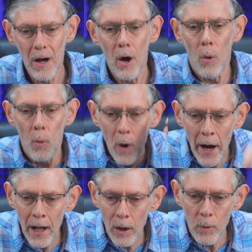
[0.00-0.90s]

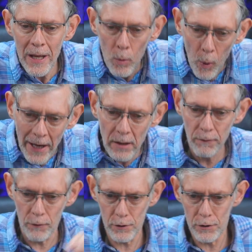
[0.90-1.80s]
While we wait,
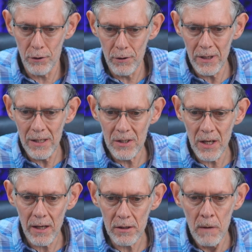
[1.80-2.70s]
verse 13
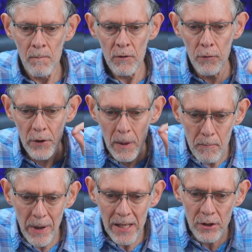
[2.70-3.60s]
says, for the
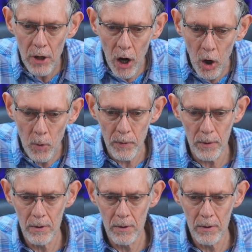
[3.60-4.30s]
blessed hope,